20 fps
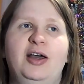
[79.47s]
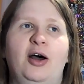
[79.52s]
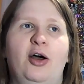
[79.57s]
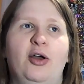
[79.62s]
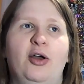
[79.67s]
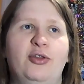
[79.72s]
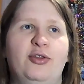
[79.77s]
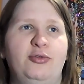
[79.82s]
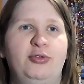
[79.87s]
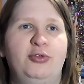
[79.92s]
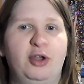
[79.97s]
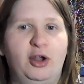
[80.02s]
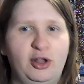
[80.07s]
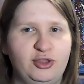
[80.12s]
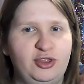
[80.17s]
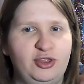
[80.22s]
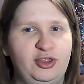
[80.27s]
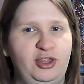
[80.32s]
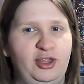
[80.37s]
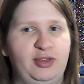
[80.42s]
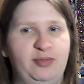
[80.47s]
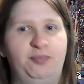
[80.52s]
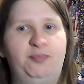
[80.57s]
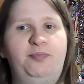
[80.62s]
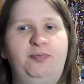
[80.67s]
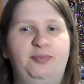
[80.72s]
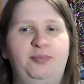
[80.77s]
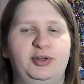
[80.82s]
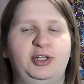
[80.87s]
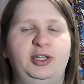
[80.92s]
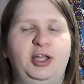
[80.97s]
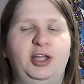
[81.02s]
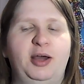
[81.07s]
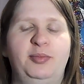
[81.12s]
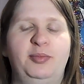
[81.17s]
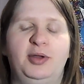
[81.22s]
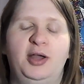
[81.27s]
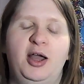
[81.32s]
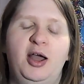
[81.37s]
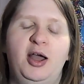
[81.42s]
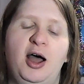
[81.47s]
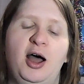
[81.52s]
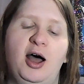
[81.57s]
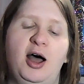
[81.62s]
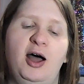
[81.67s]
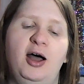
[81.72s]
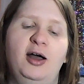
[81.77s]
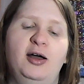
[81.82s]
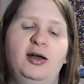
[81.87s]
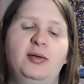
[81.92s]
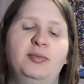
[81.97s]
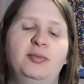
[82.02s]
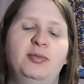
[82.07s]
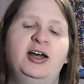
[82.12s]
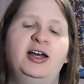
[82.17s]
Also, dodge this club. Um,